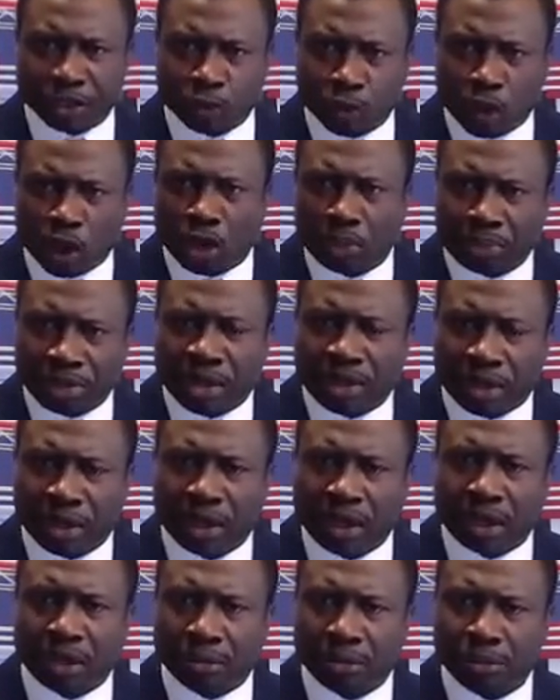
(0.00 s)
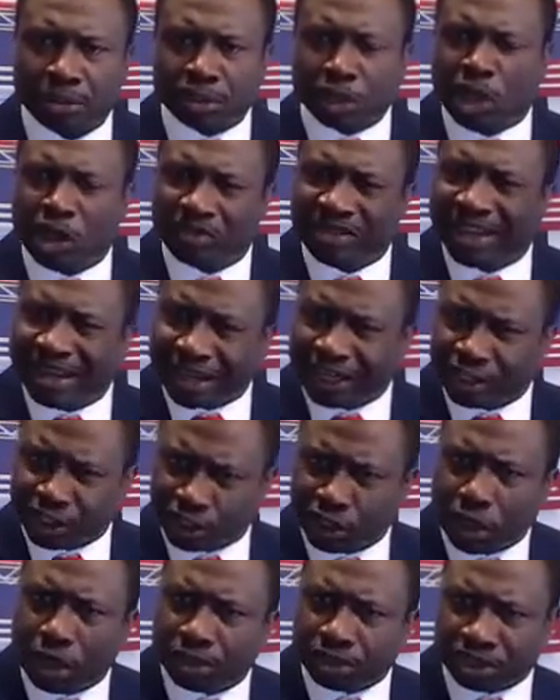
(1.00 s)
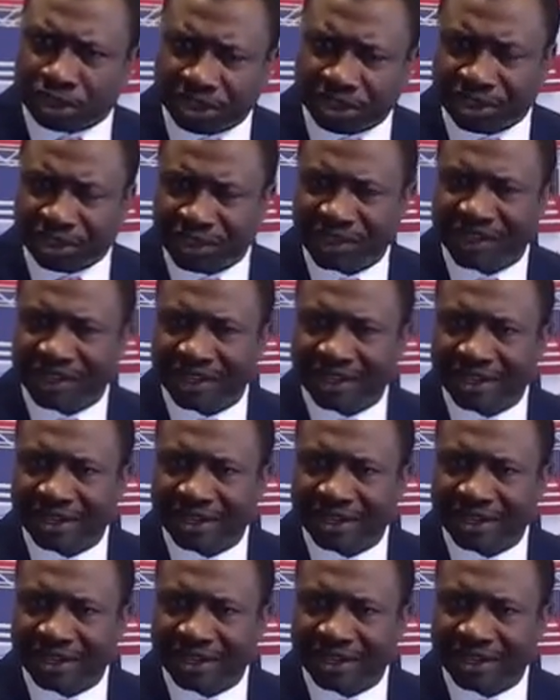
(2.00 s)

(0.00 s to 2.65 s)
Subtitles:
what becomes of the resources,